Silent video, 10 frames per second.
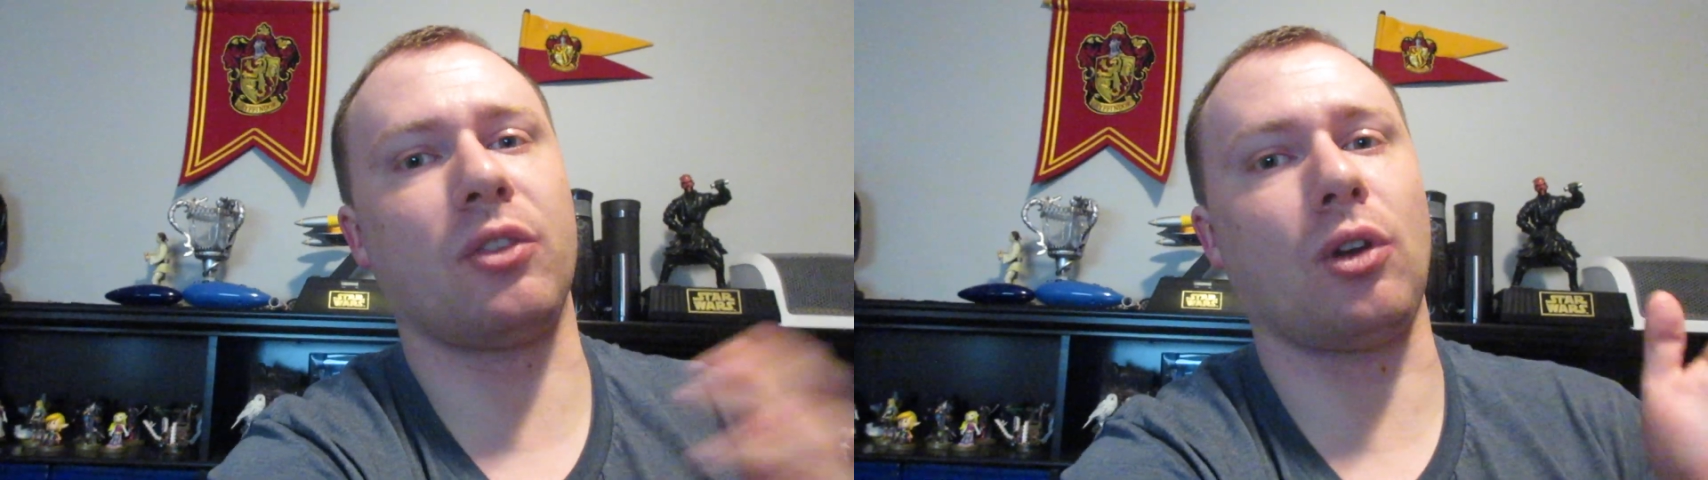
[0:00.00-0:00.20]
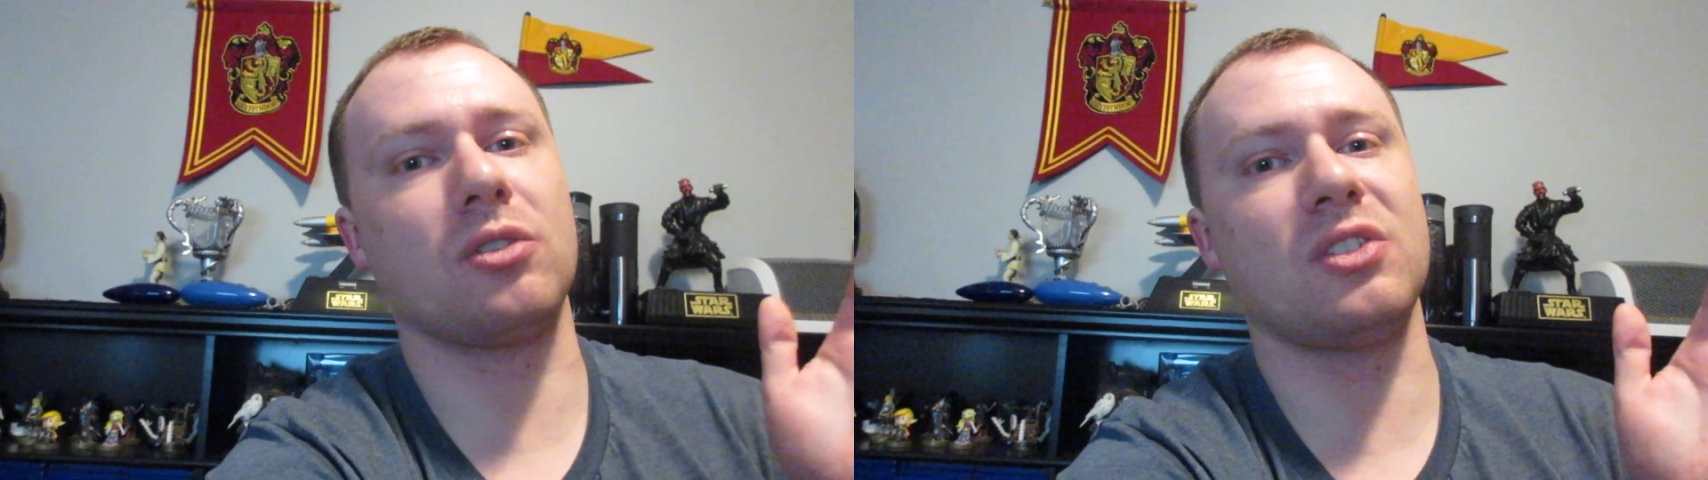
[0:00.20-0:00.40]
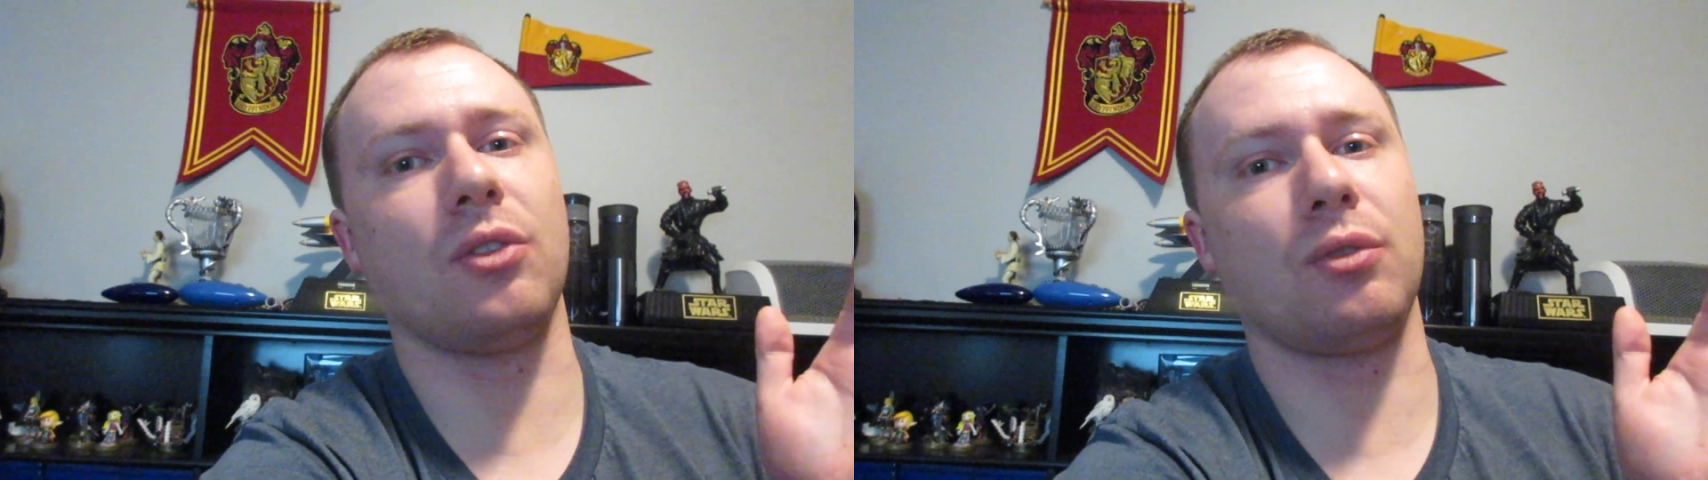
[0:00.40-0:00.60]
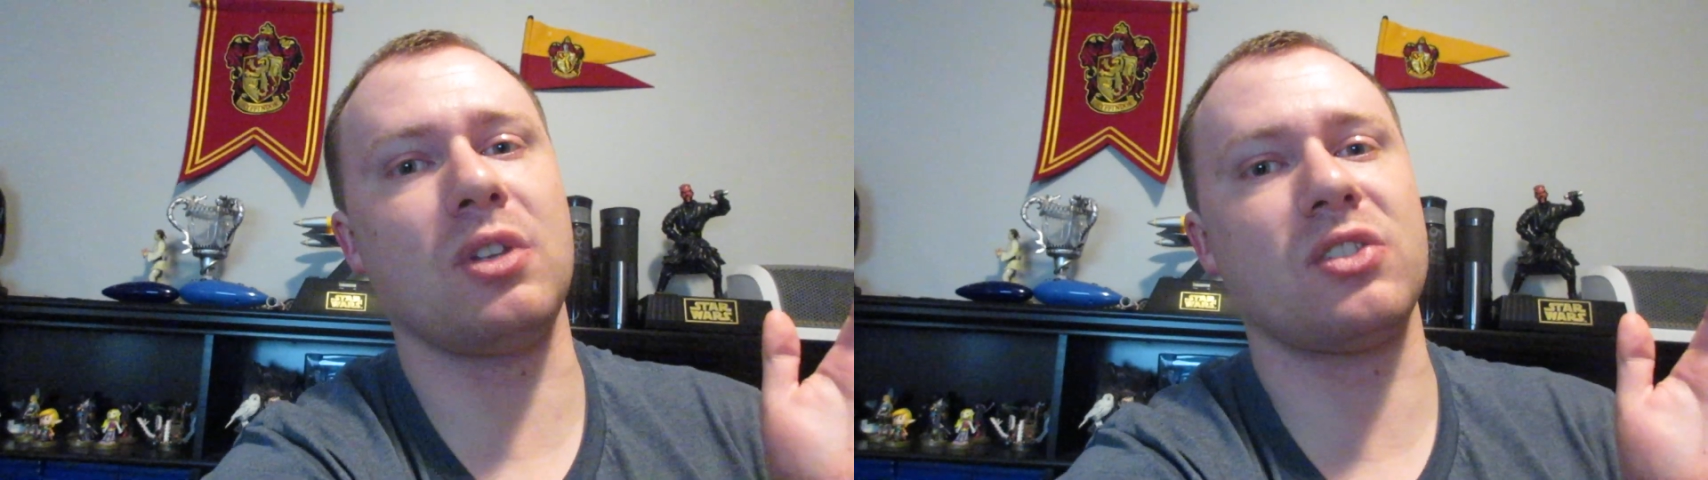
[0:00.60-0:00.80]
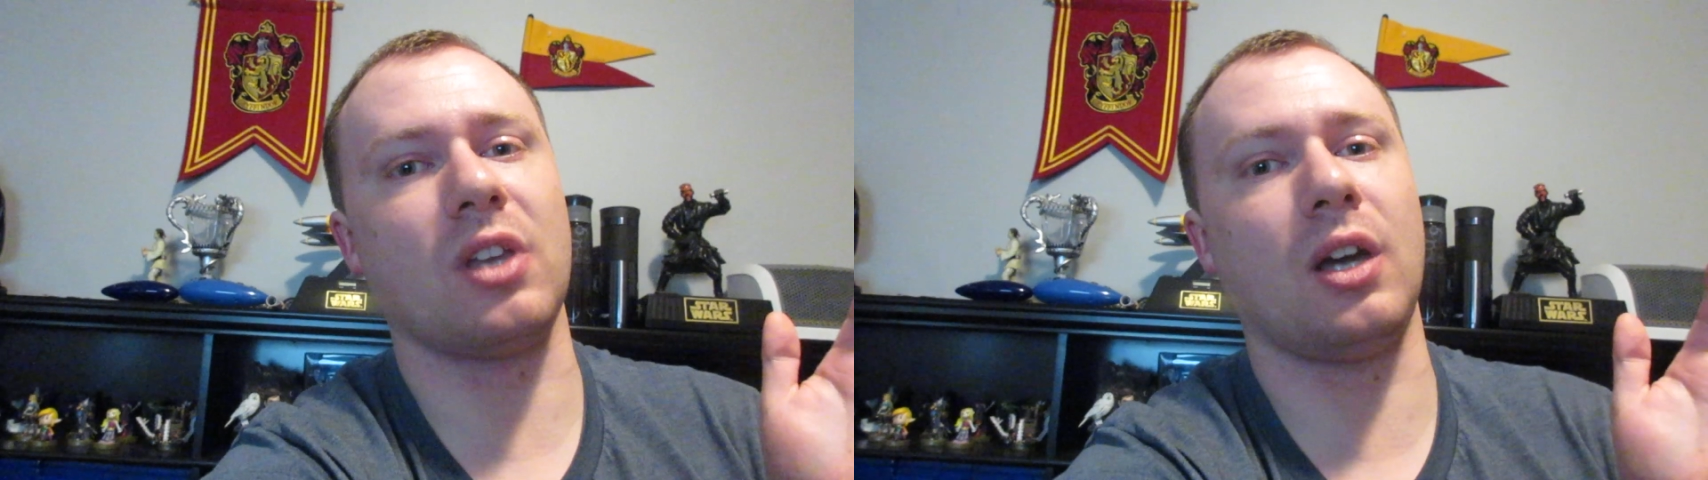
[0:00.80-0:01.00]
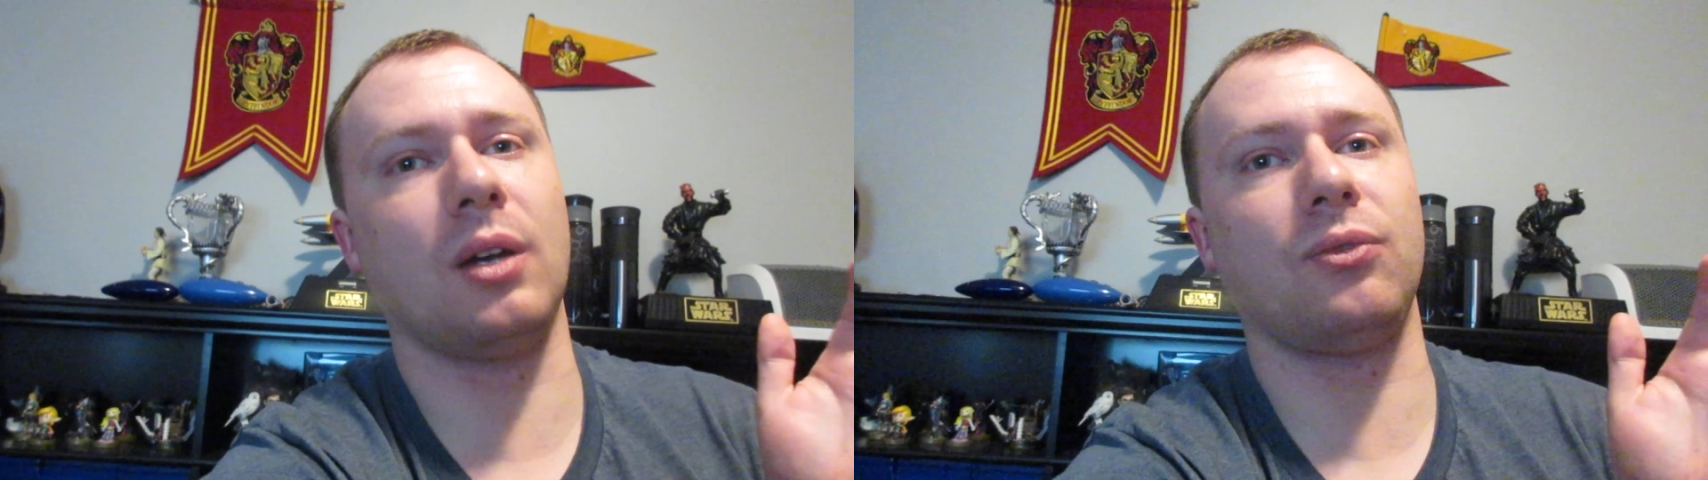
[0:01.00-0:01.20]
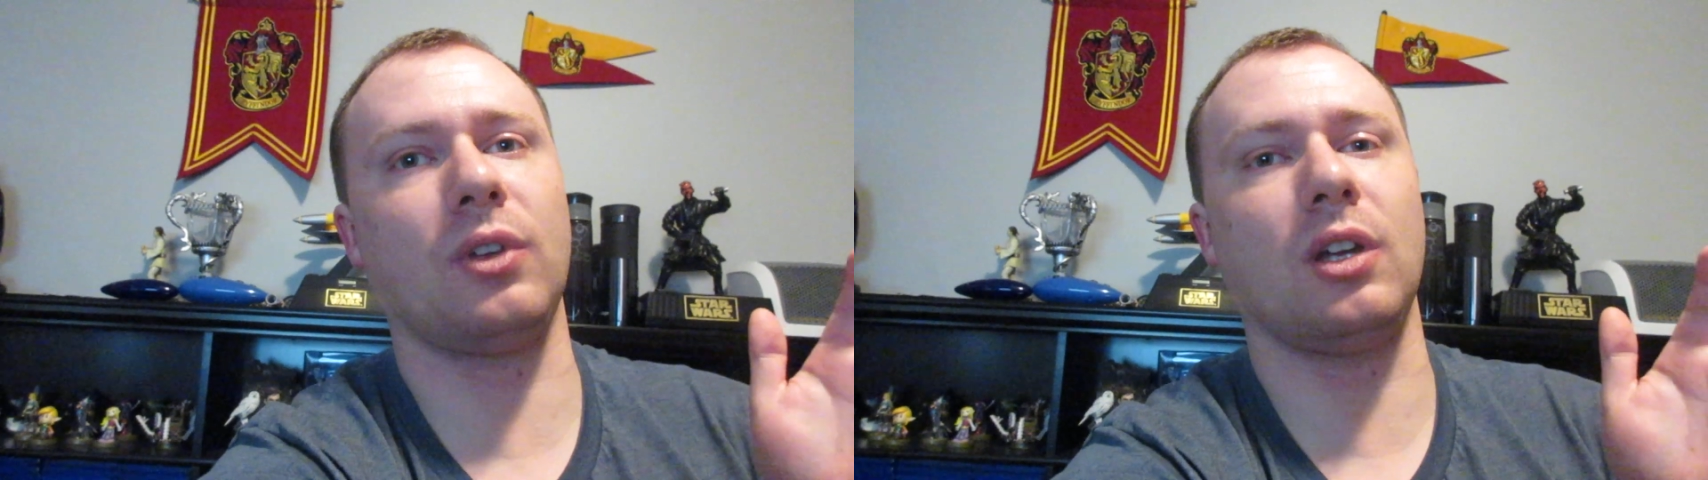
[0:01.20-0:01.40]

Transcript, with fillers: thoughts and threes of